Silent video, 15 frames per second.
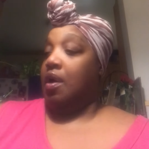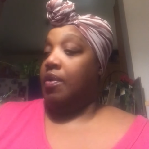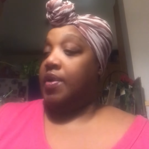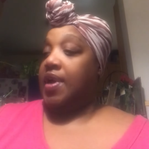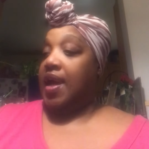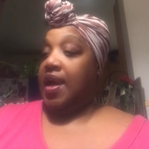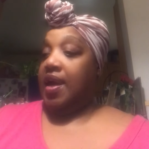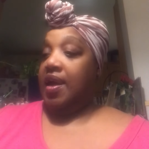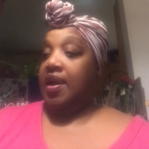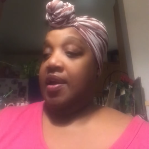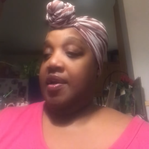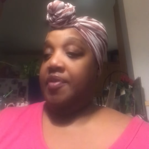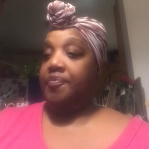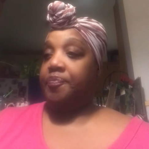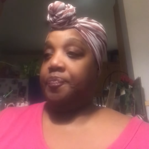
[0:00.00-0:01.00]
Okay.
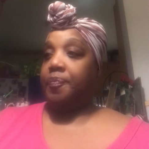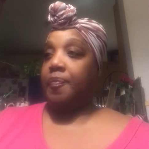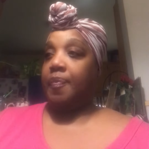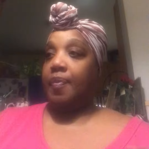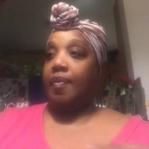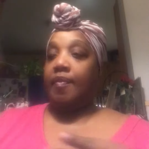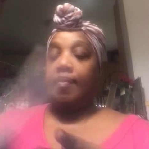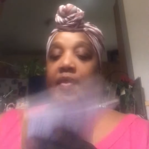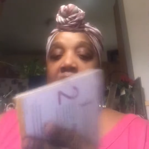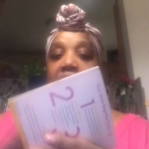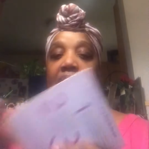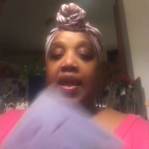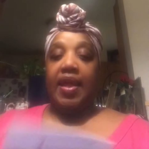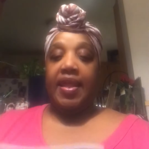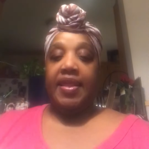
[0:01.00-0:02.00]

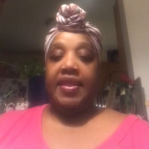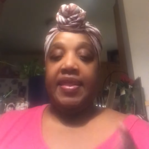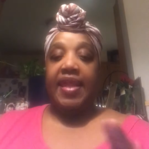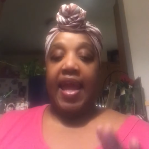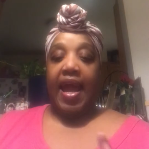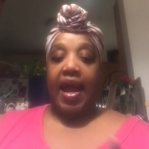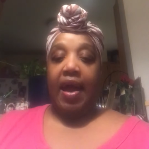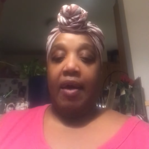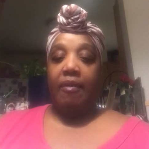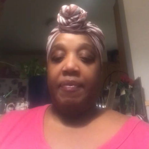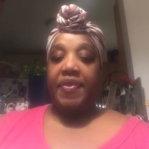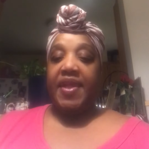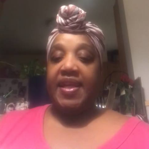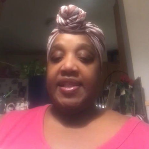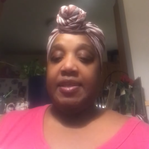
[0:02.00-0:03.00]
Now,
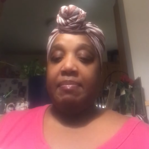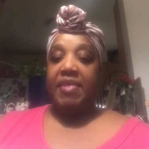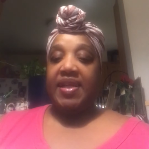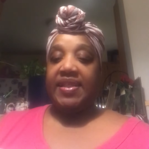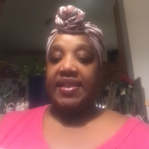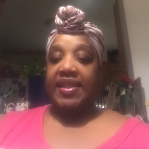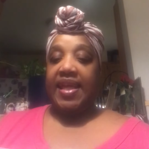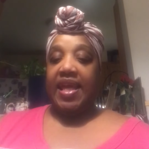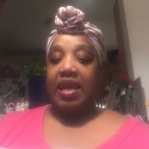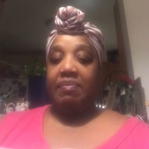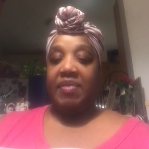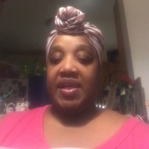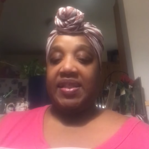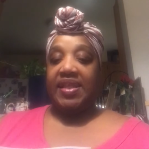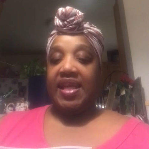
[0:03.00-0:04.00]
this month's
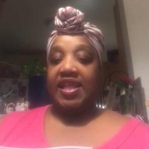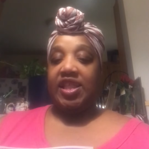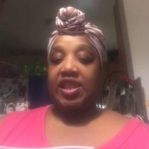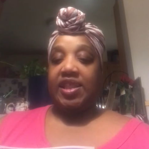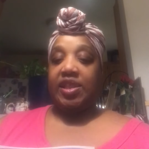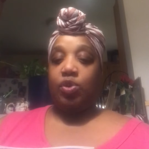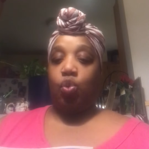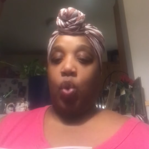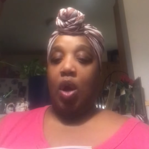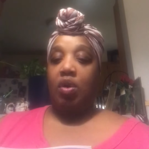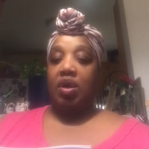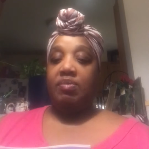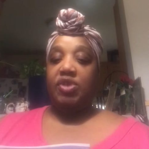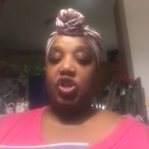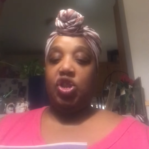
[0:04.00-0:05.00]
theme, it says,
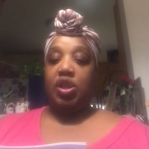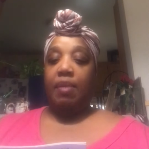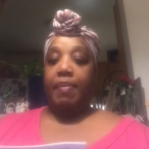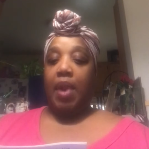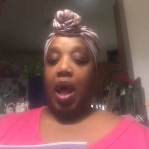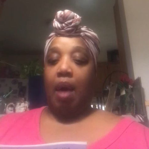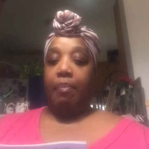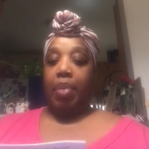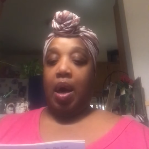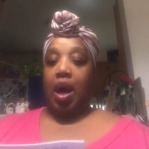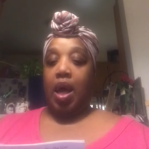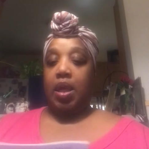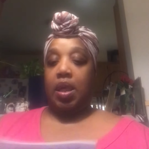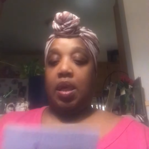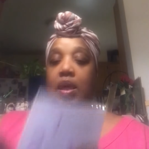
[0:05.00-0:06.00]
welcome to the block
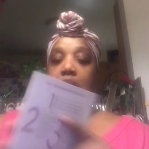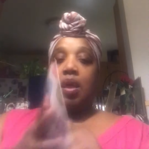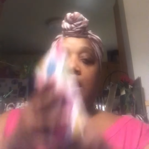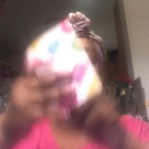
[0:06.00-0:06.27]
party.